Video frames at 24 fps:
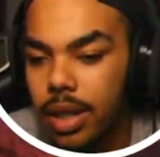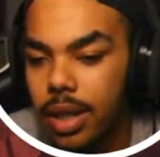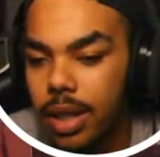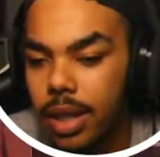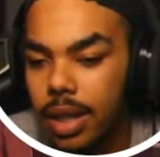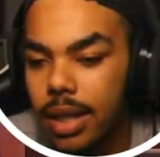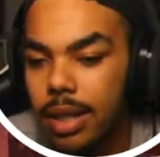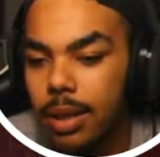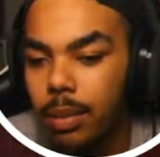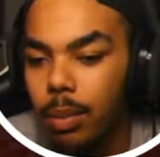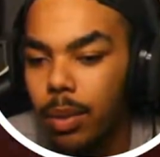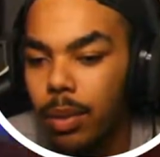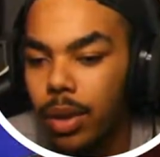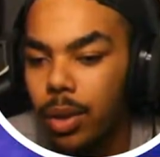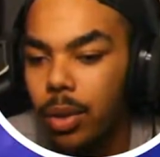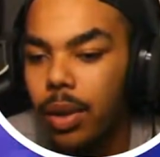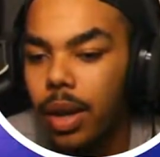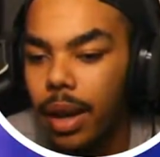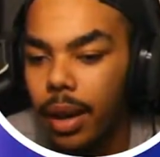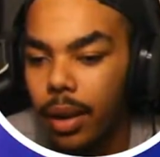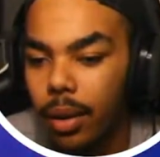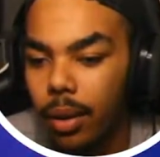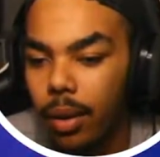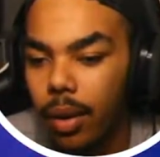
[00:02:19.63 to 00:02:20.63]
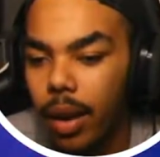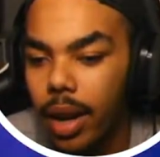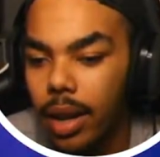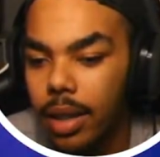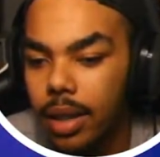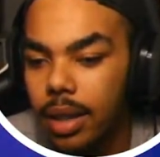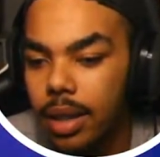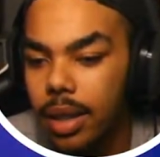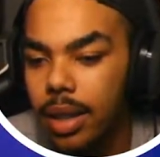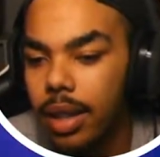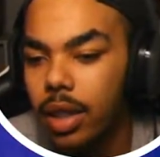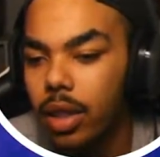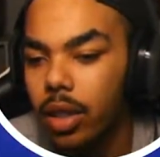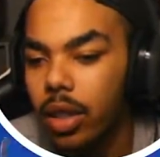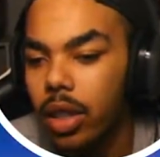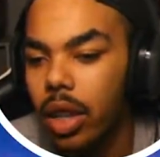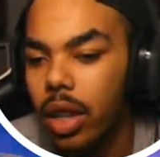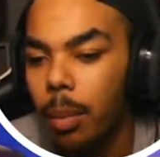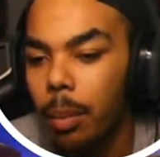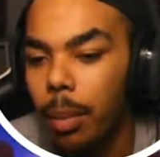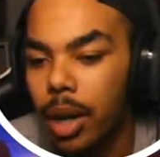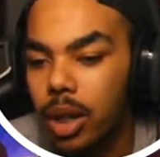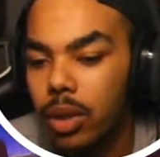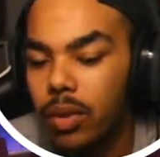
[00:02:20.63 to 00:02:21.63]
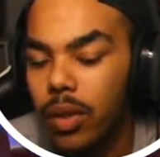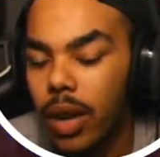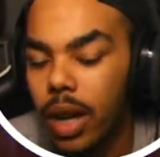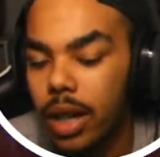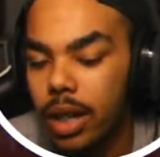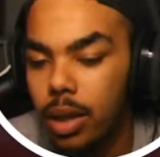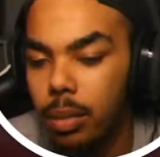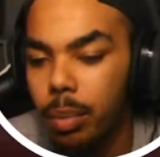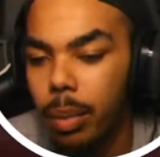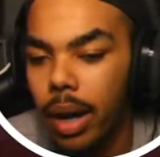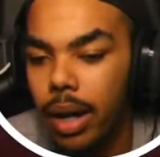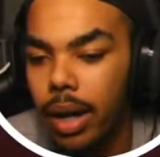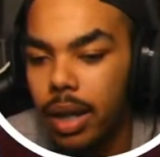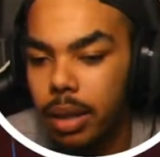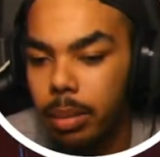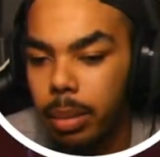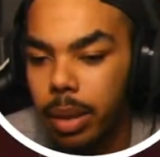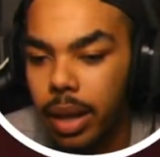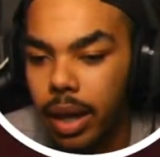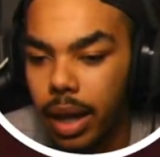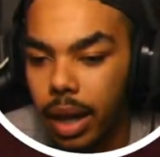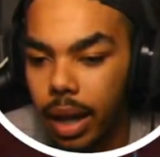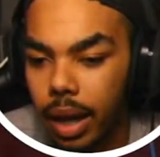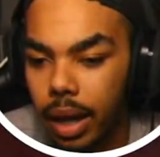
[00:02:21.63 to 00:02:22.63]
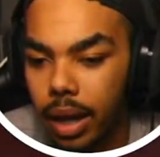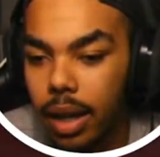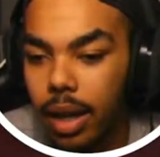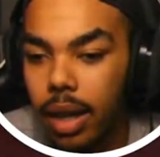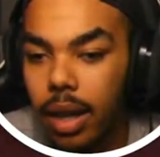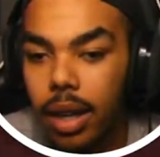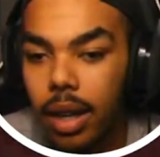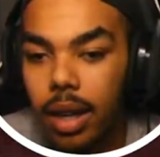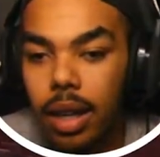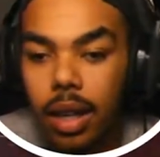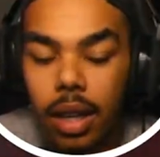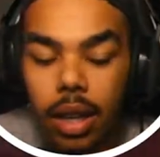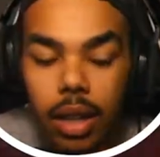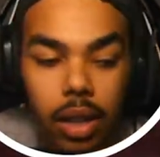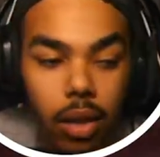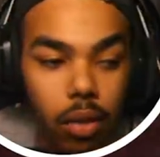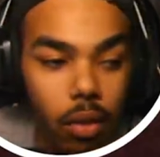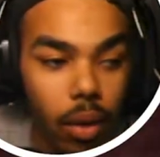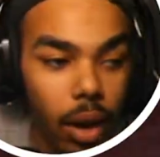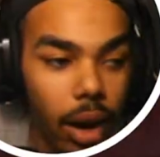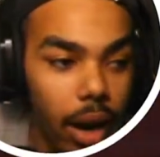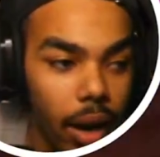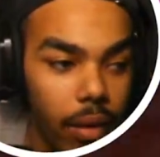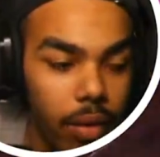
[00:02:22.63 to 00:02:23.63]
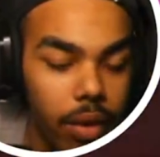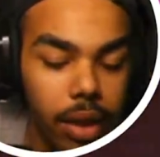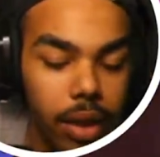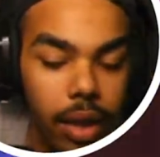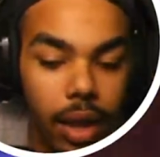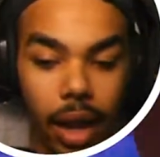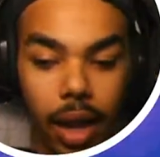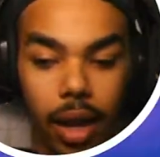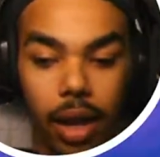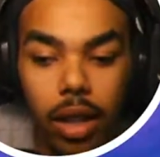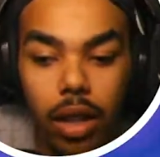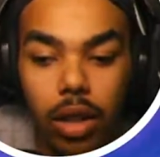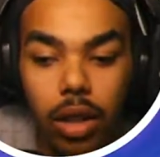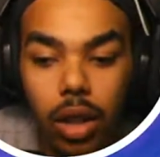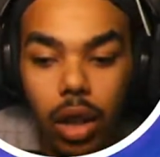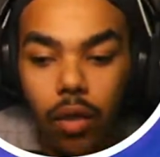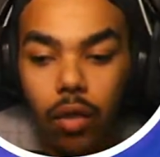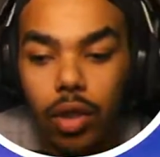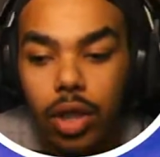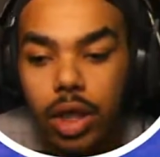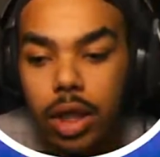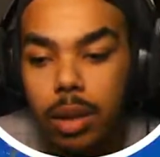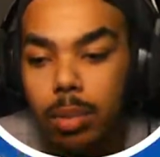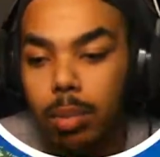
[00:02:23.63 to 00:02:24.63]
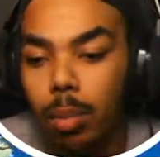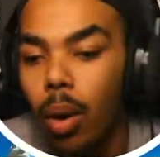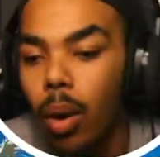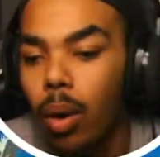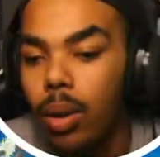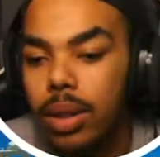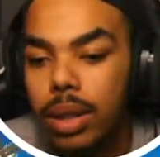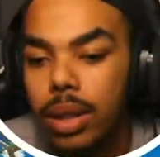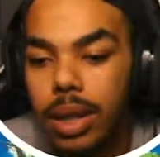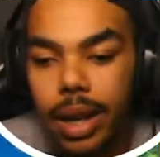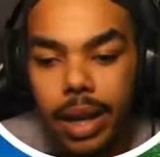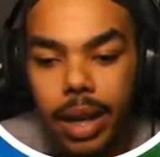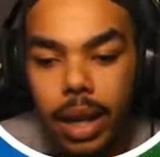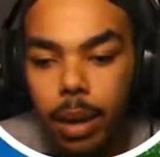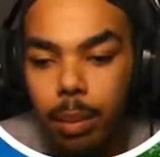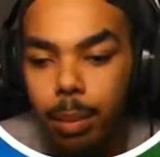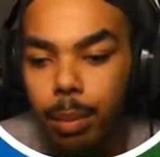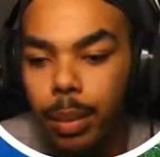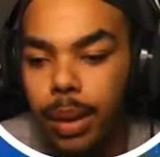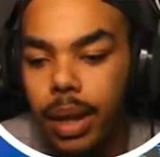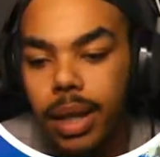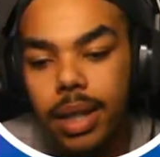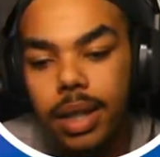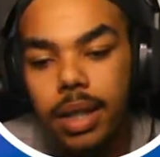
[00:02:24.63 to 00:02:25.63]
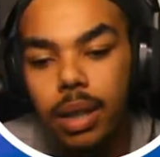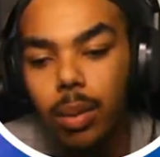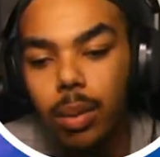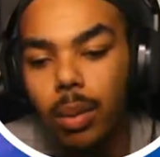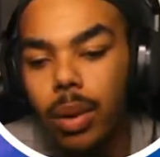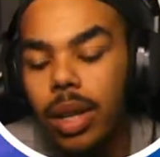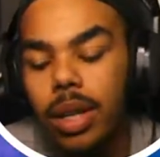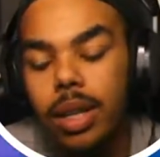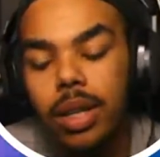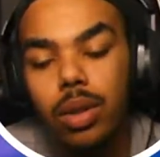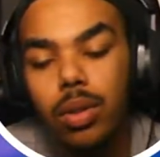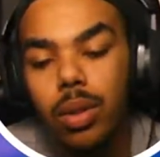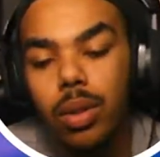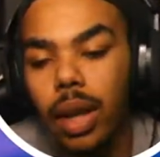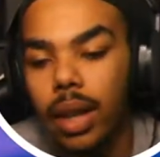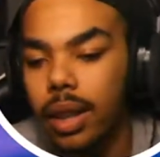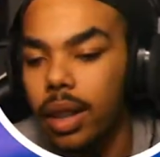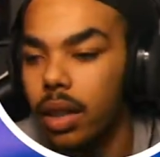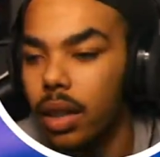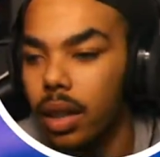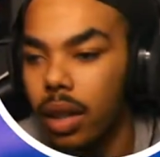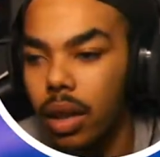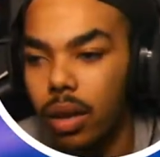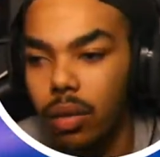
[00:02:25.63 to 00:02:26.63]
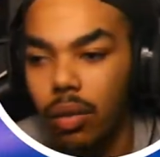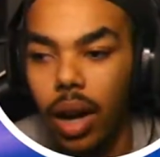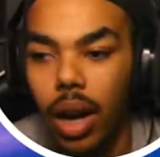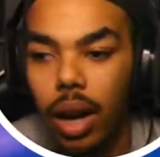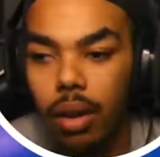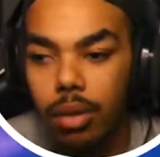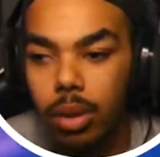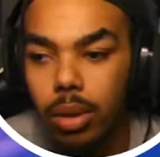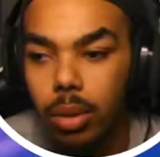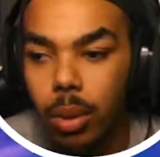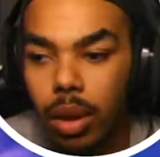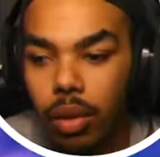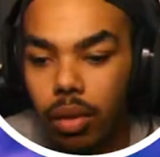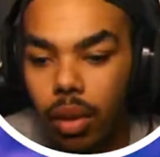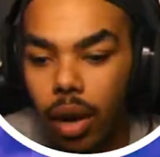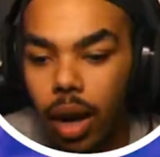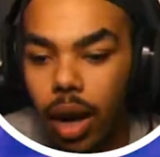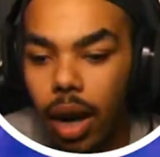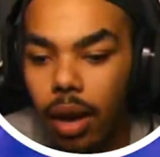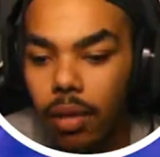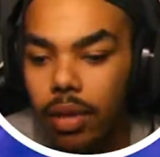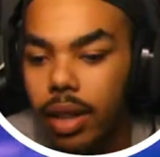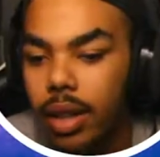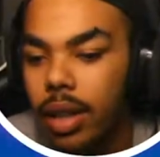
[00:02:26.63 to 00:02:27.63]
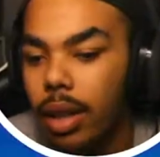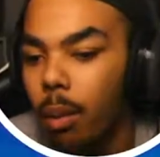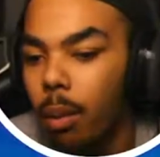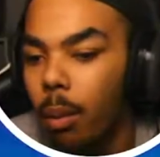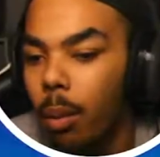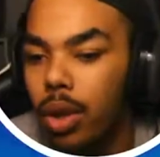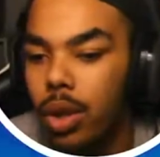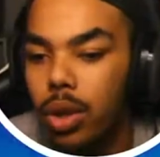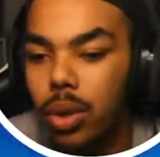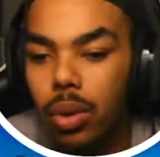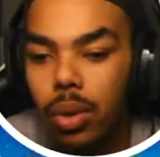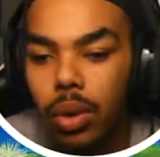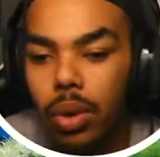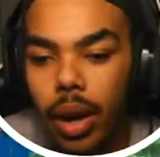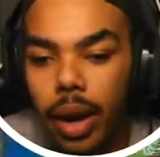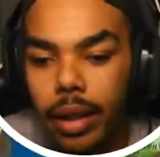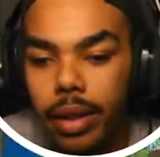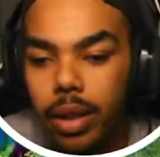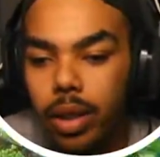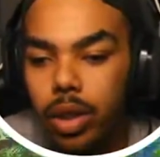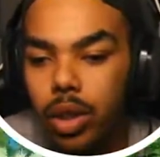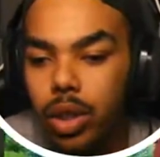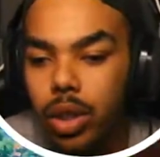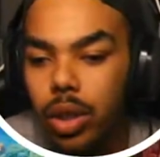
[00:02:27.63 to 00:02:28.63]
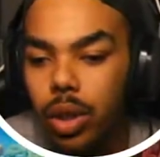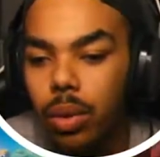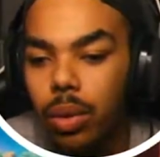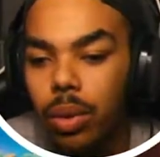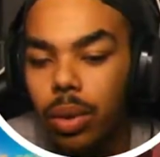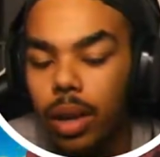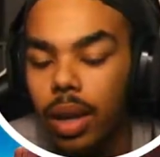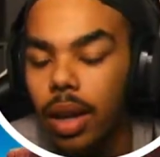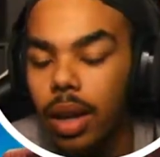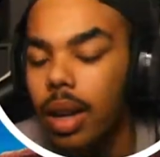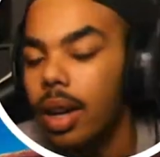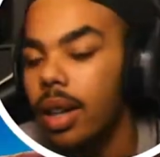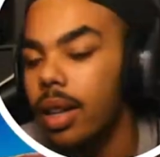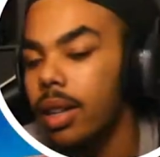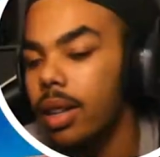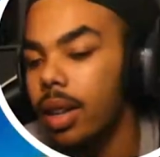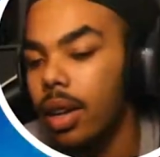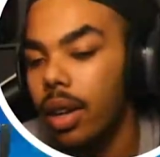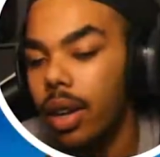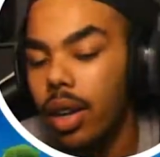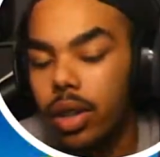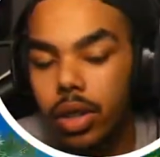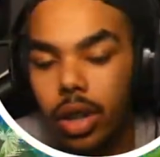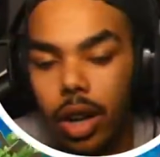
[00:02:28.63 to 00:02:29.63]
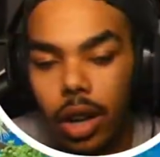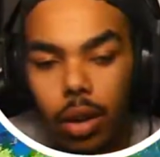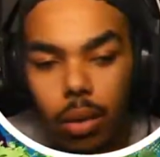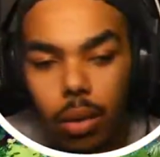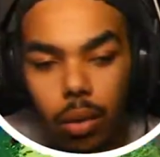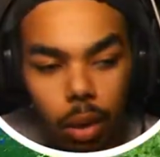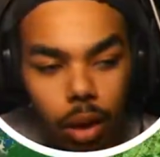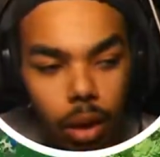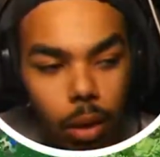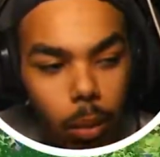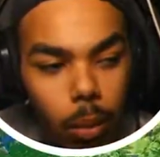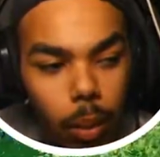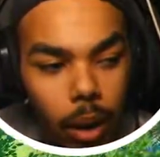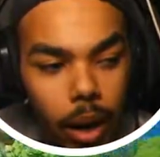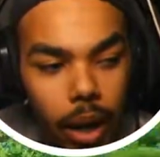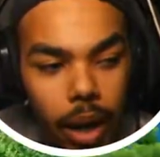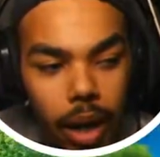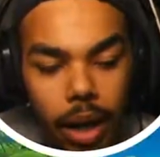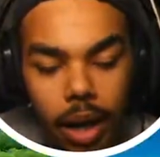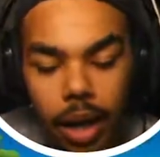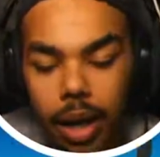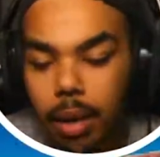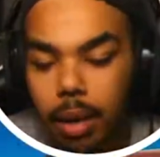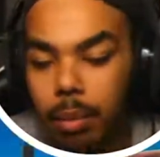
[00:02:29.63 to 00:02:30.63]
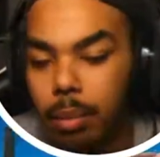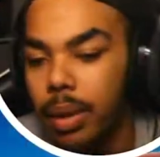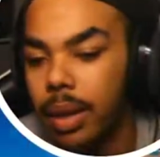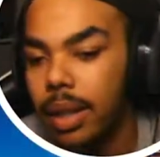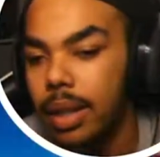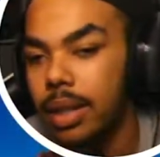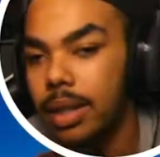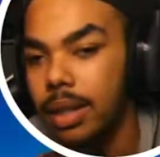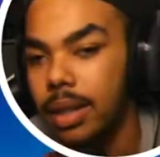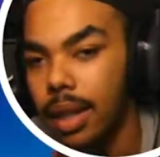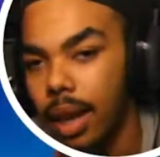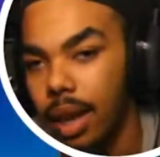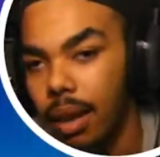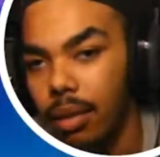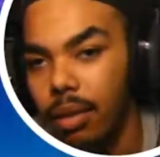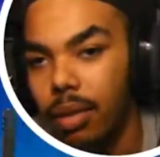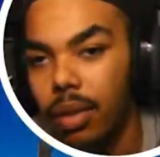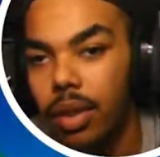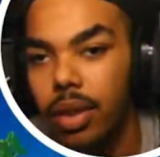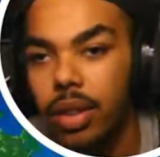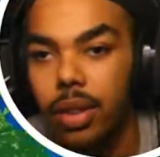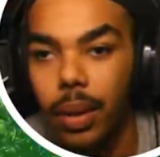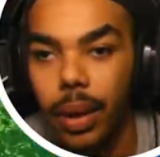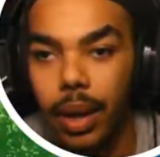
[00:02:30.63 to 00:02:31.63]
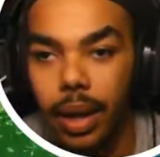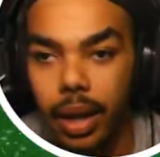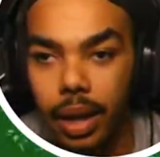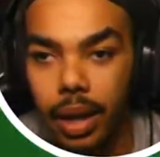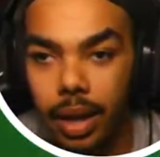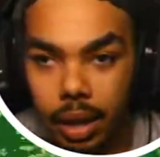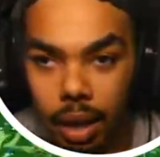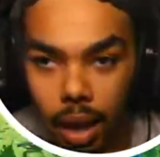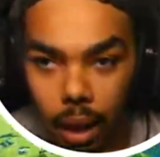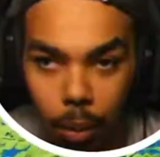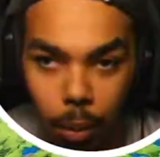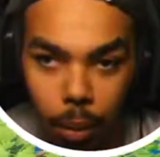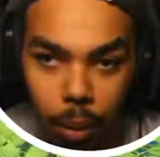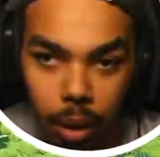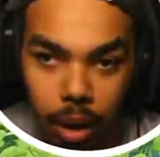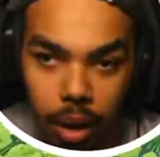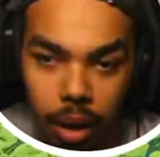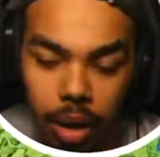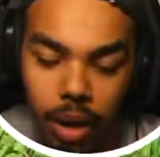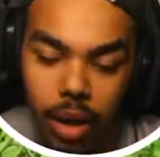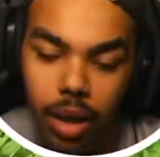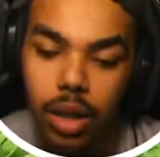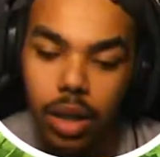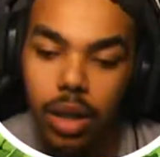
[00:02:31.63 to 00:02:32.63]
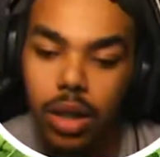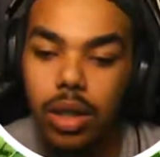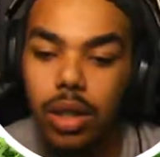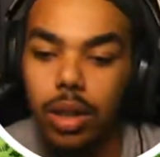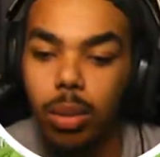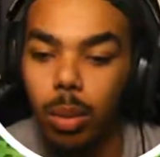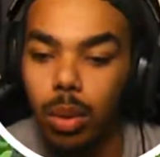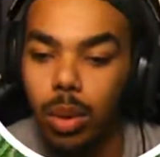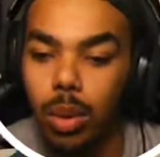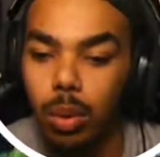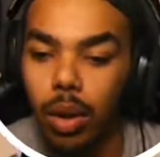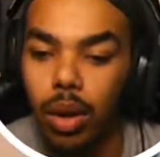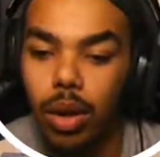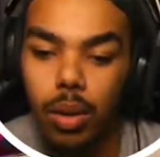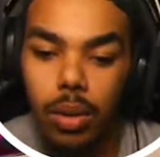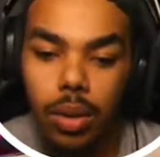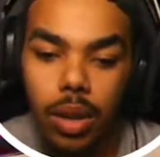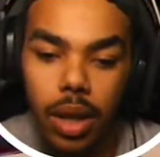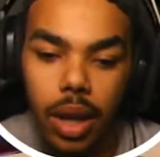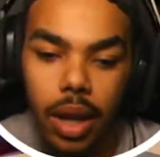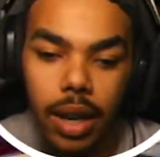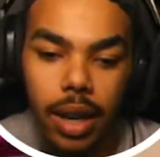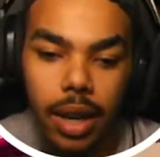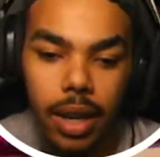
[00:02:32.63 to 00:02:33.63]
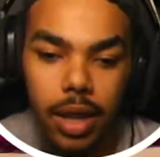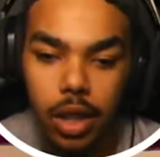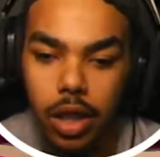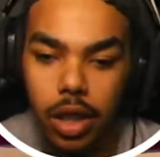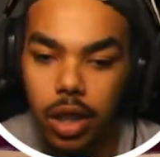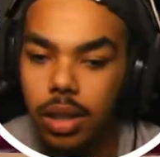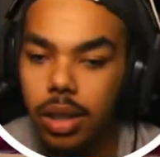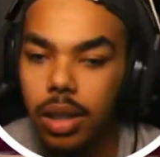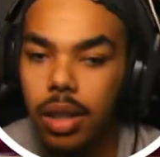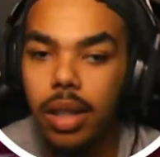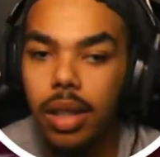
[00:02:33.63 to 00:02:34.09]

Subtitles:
is when you get cracked, heal up as fast as you possibly can. Then right after that, look for small tiny peaks to where you can do like 35, 25, and then once you crack their shield, they're going to try to run away and play safe so they can get that win. So what you want to do then is just